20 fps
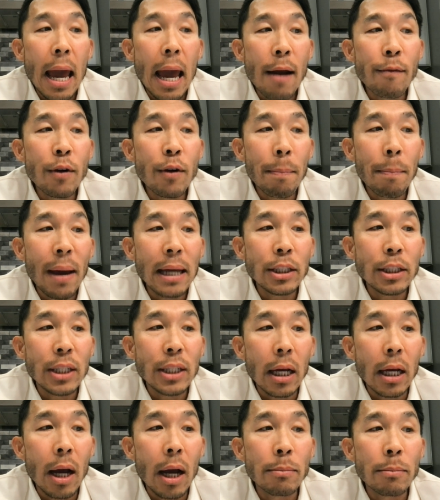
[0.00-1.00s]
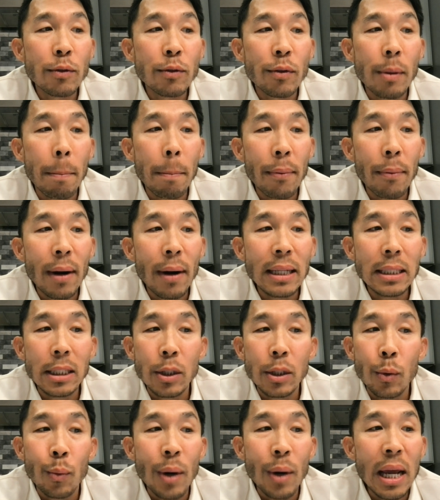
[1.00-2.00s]
Every page that comes from the press
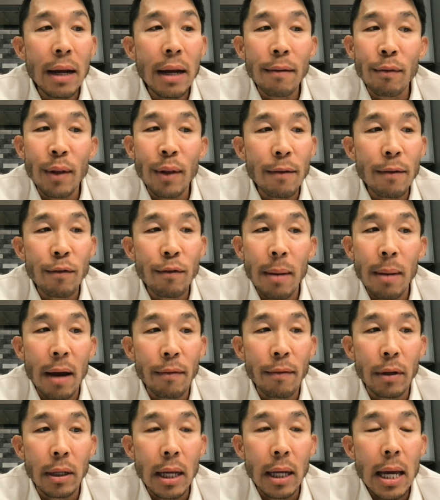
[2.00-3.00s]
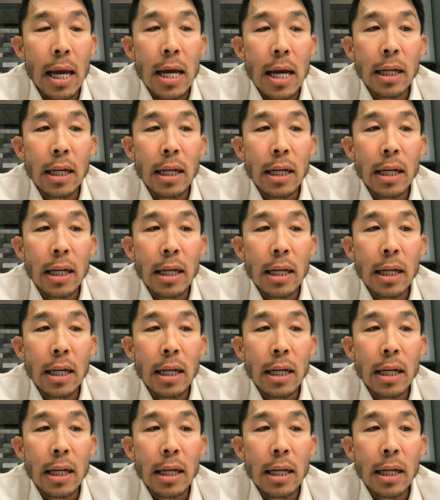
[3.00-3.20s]
is a ray of light from heaven